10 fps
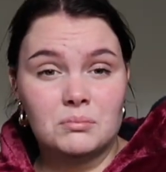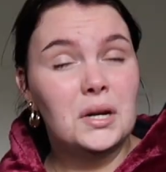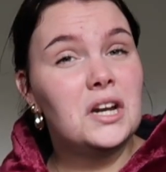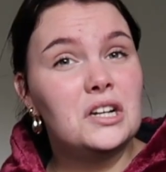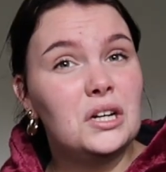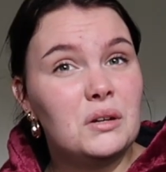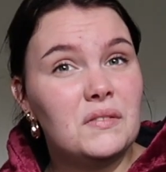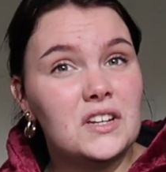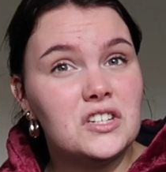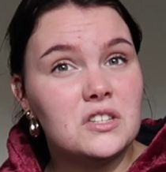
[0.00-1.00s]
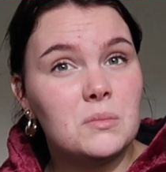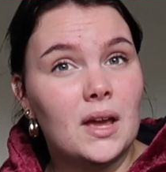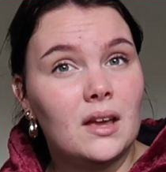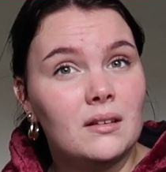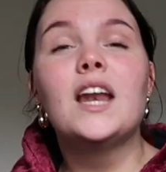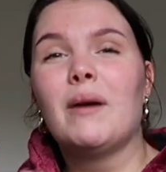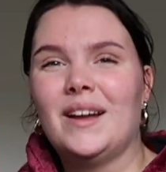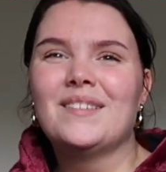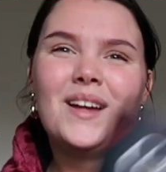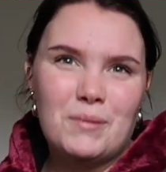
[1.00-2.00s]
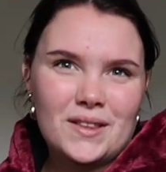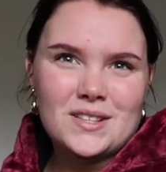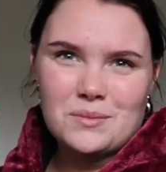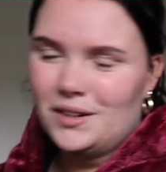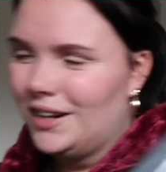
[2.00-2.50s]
But I don't know if that's just me. Anyway, I put this one